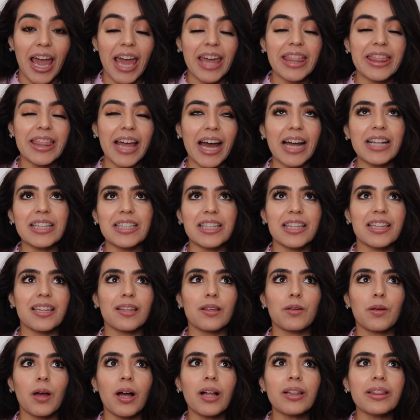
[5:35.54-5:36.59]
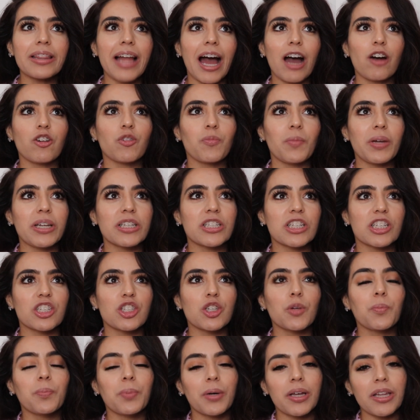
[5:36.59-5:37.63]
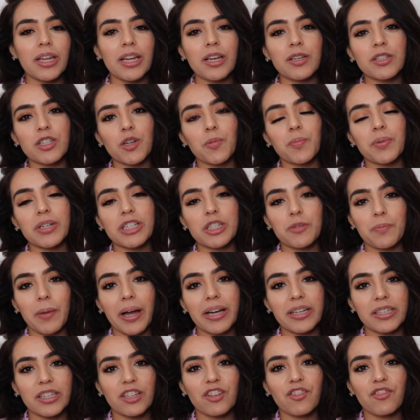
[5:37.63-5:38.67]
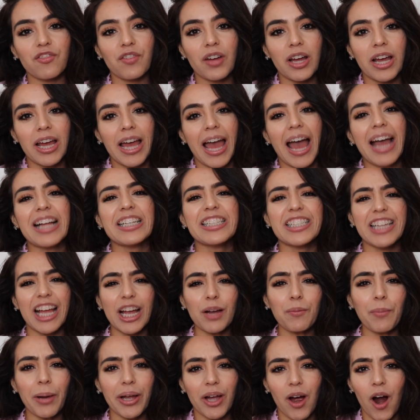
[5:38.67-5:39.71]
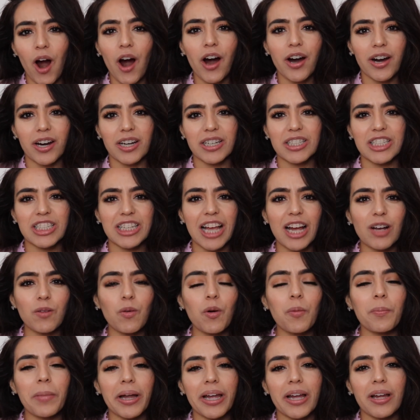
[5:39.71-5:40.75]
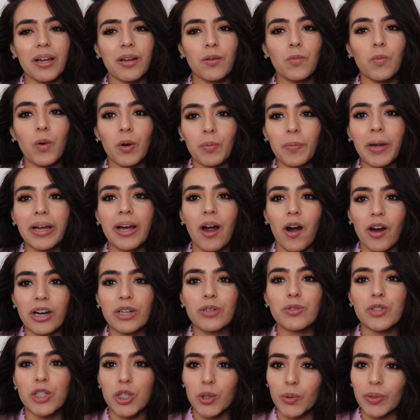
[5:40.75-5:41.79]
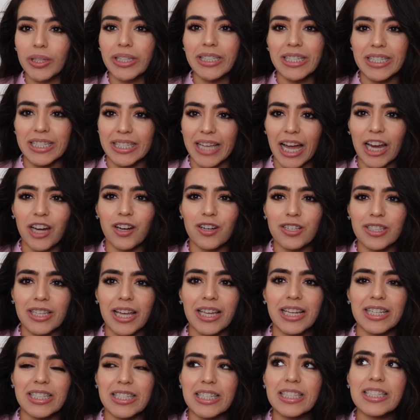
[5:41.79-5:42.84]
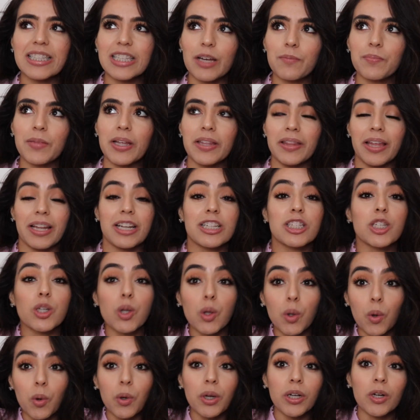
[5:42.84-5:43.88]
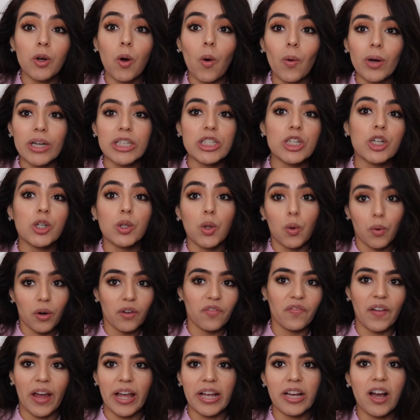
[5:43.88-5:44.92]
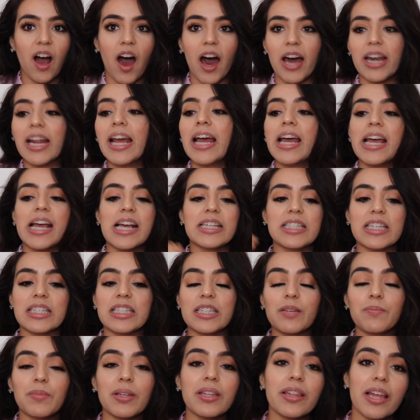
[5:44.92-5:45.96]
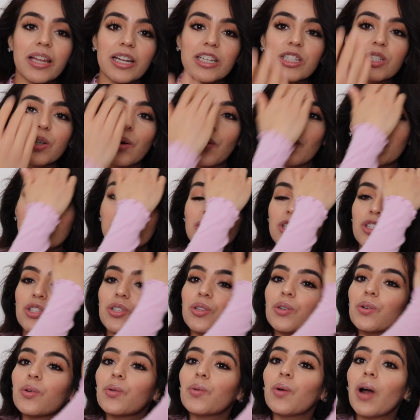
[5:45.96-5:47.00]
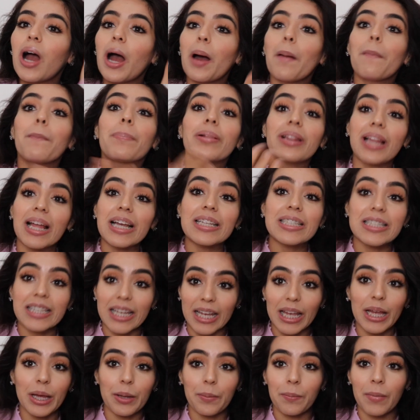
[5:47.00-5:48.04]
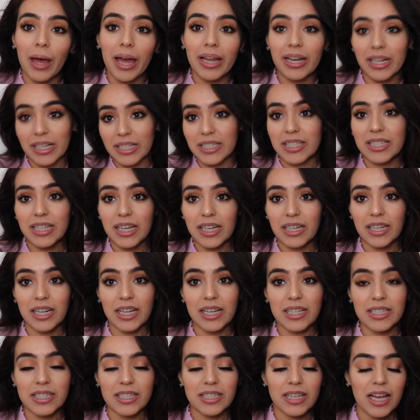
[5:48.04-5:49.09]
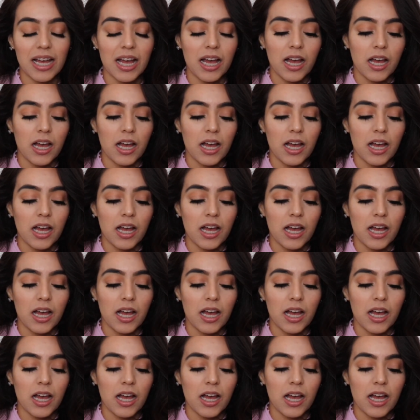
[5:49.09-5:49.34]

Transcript: and that allowed me just to put into perspective and check my heart check what my what my heart truly desires and is this something that is going to glorify god is this something that is going to bless him and his goodness